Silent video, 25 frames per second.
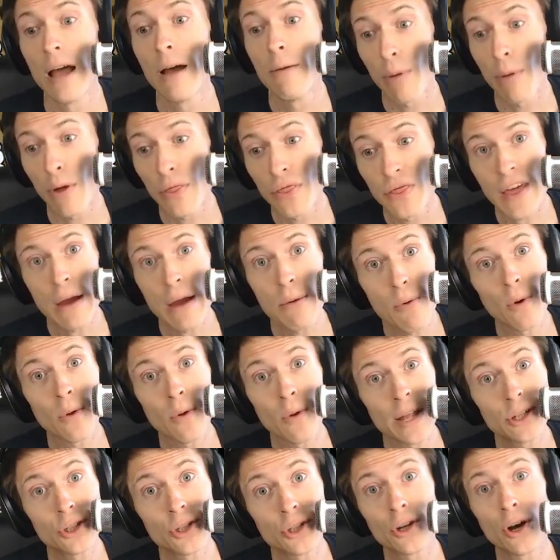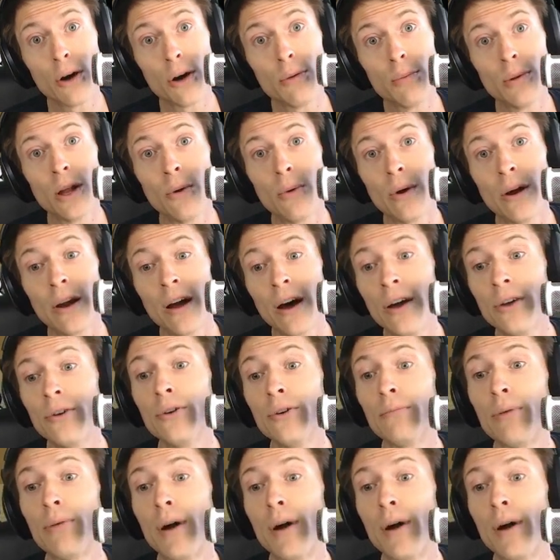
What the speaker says: But they won't let you go below 100.